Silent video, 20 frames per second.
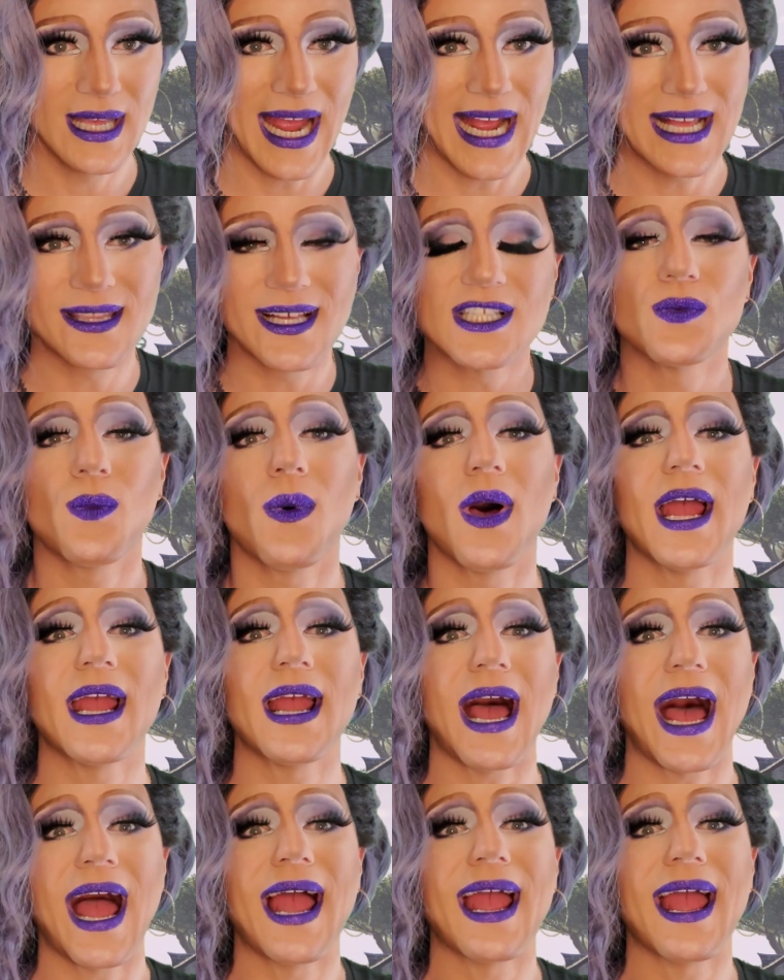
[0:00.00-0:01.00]
And that's
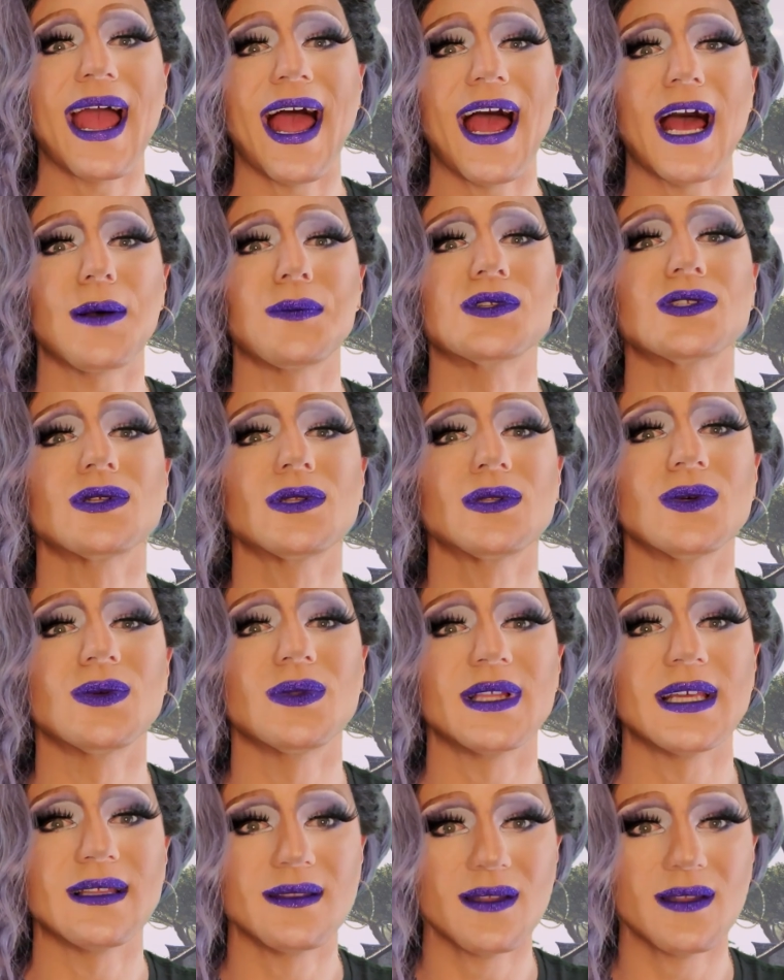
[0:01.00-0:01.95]
why I absolutely